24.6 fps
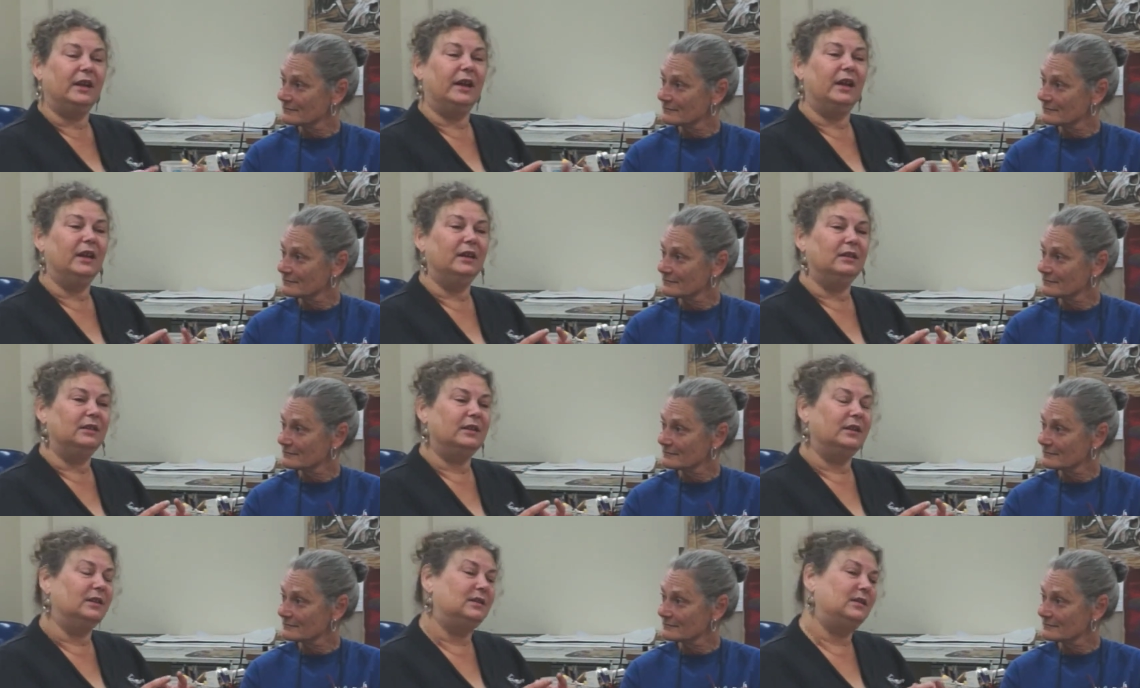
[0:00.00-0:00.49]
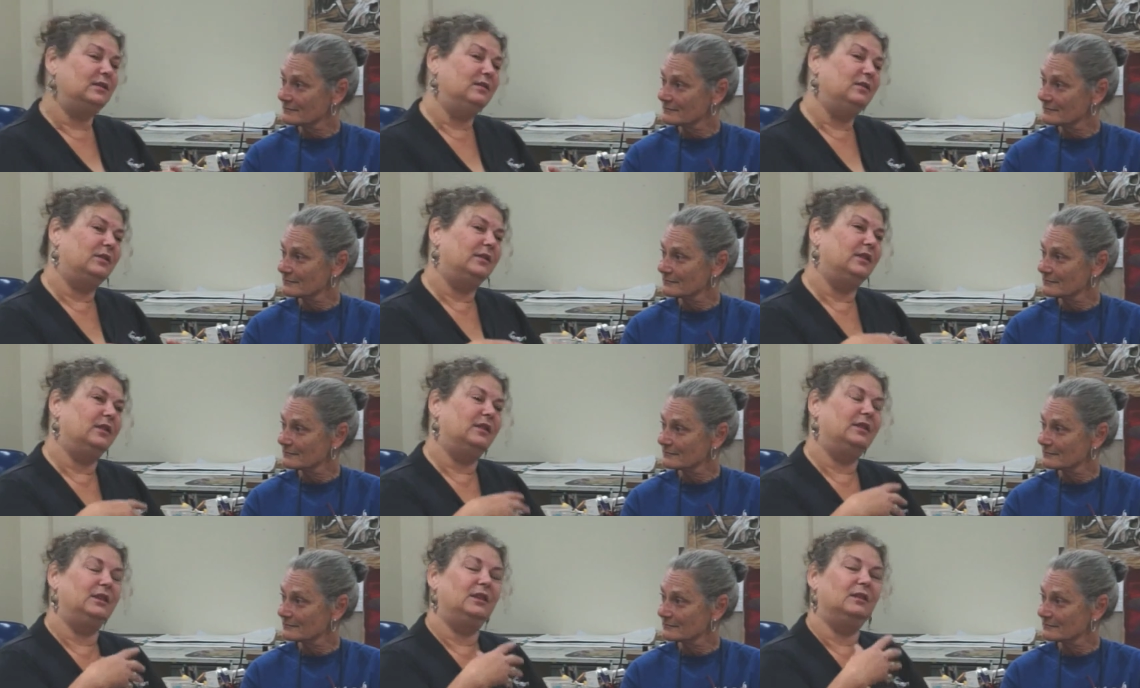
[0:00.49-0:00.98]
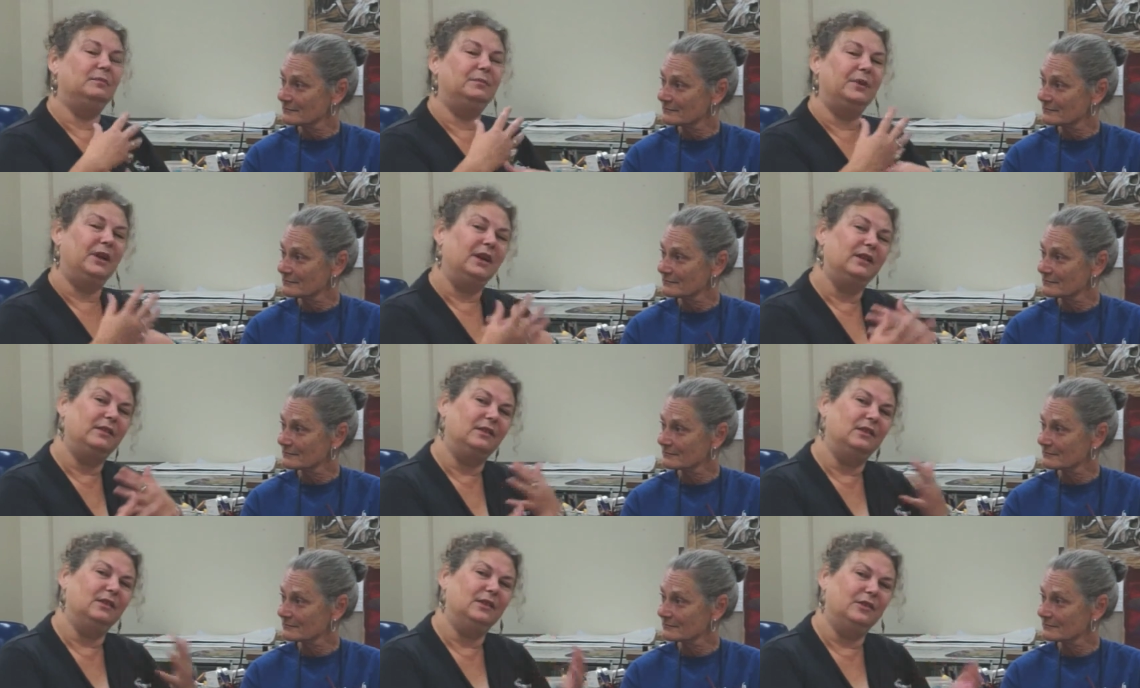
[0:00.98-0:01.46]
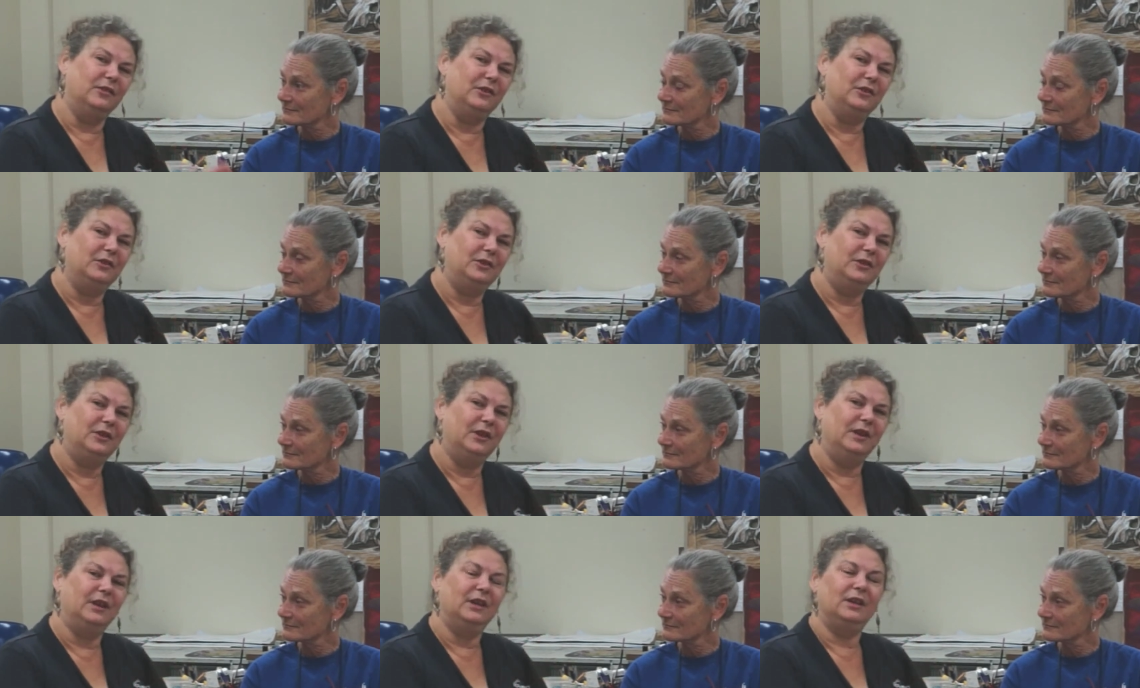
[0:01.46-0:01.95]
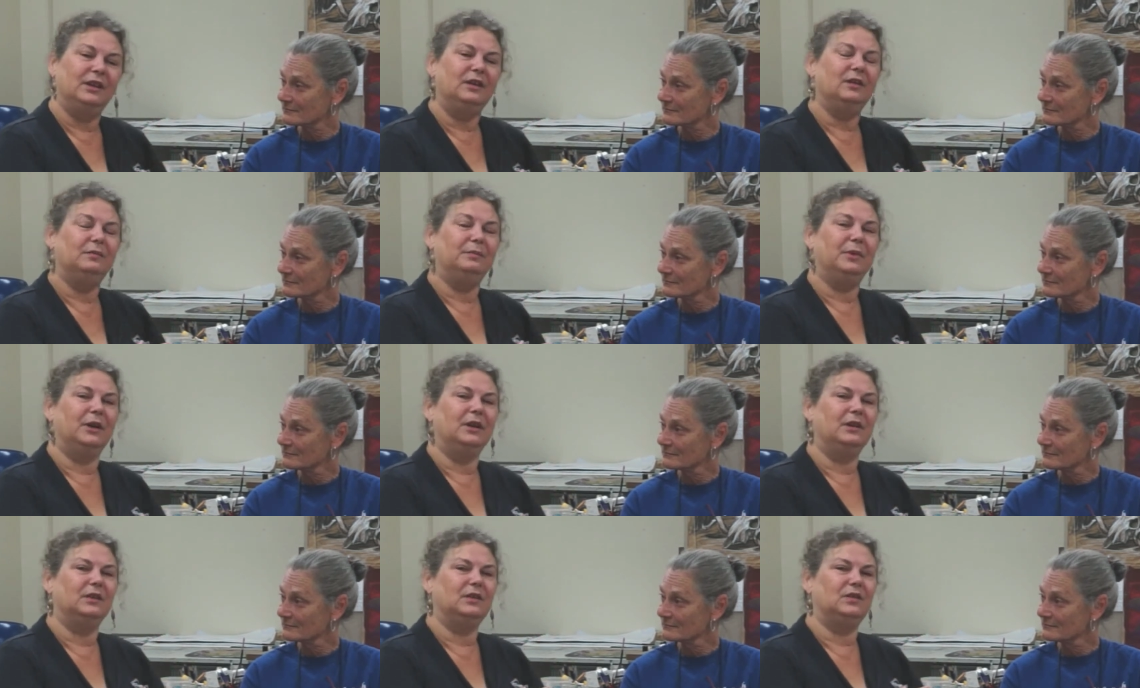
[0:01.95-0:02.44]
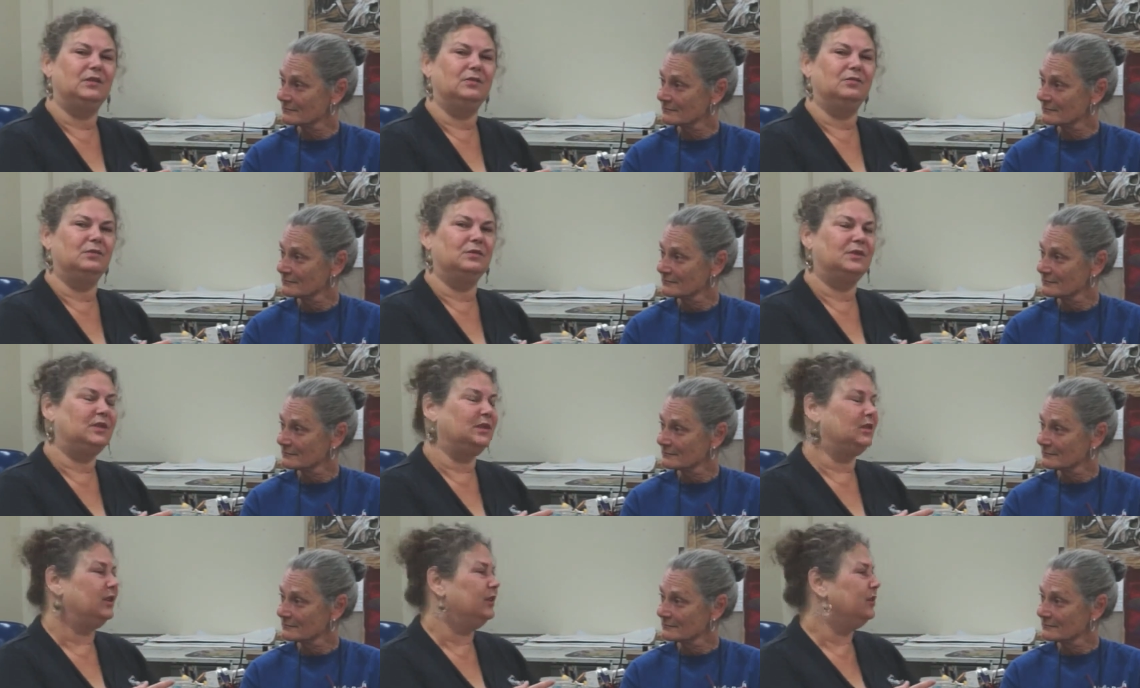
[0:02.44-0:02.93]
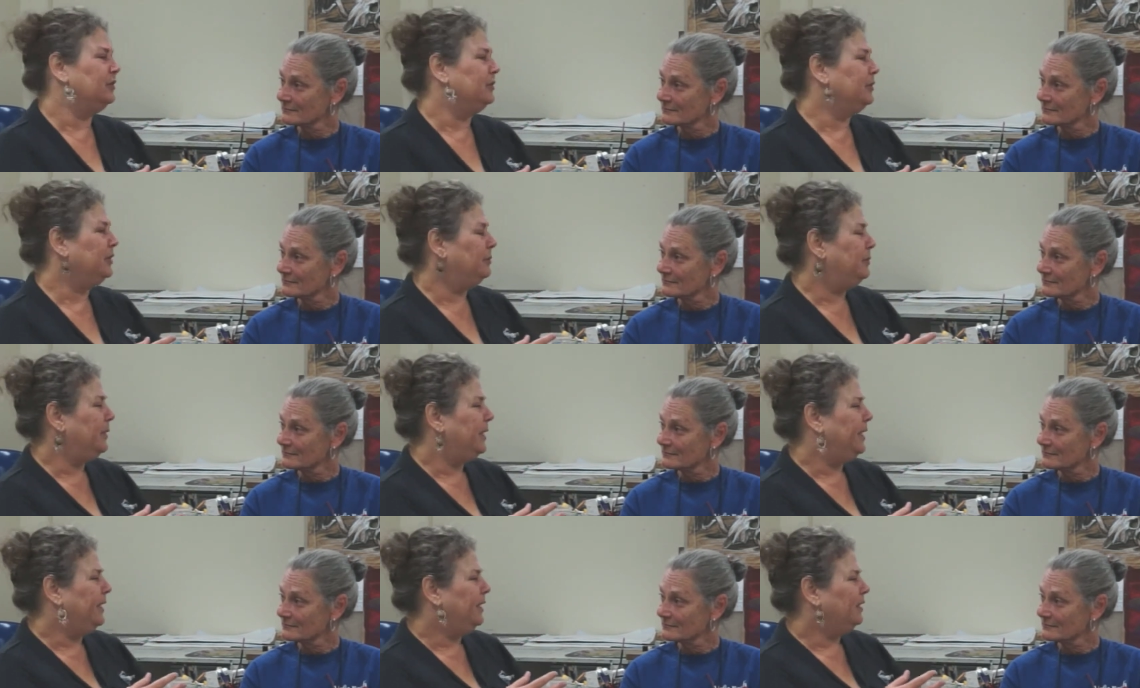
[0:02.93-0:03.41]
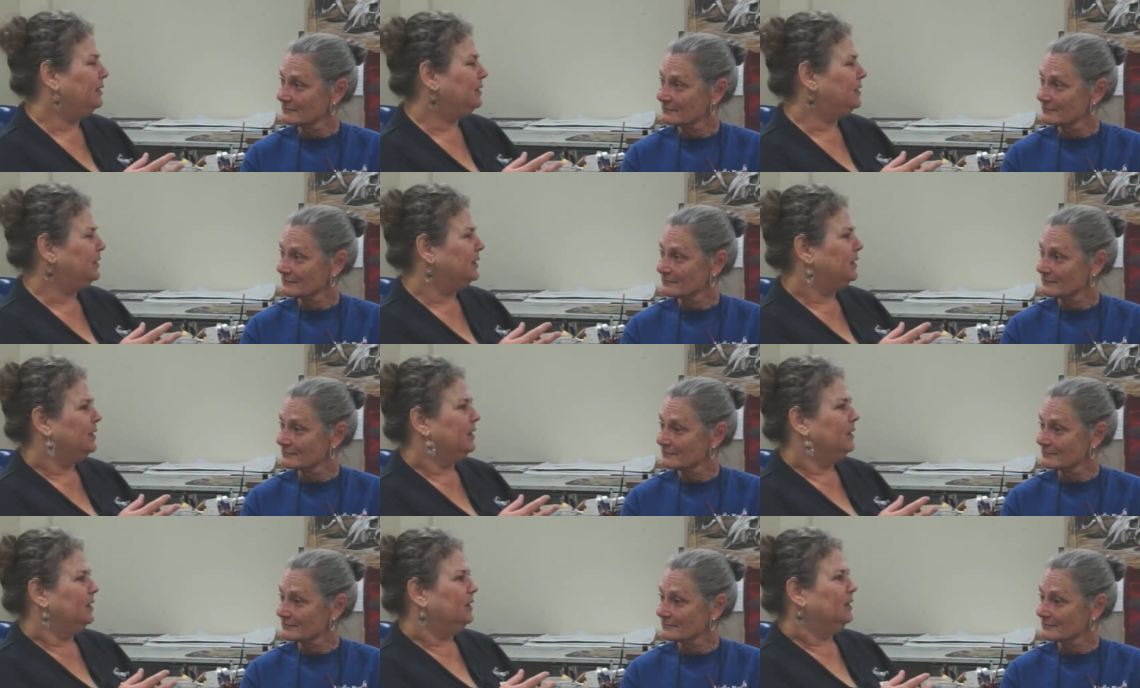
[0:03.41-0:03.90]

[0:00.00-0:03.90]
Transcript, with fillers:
Speaker 1: and it's not only about the learning, but it's also about